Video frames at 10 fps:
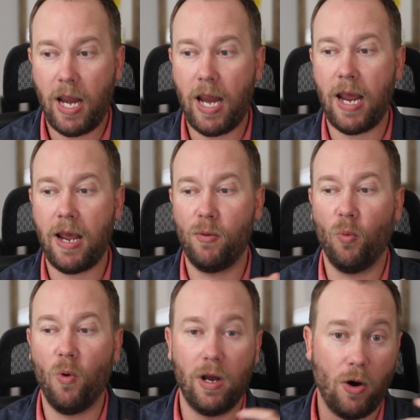And
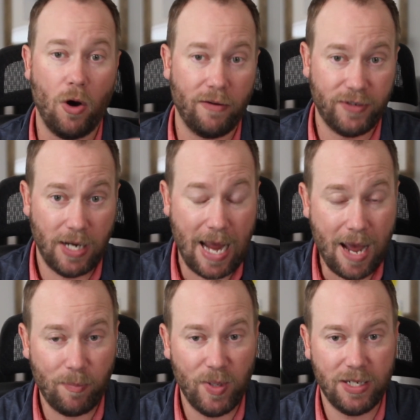what often
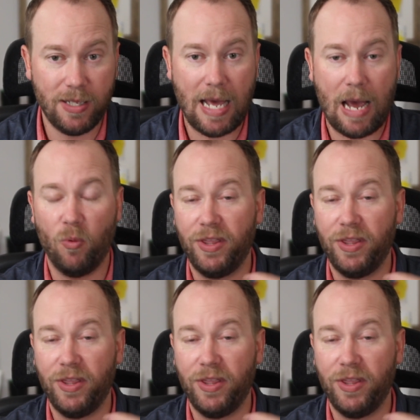happens in that,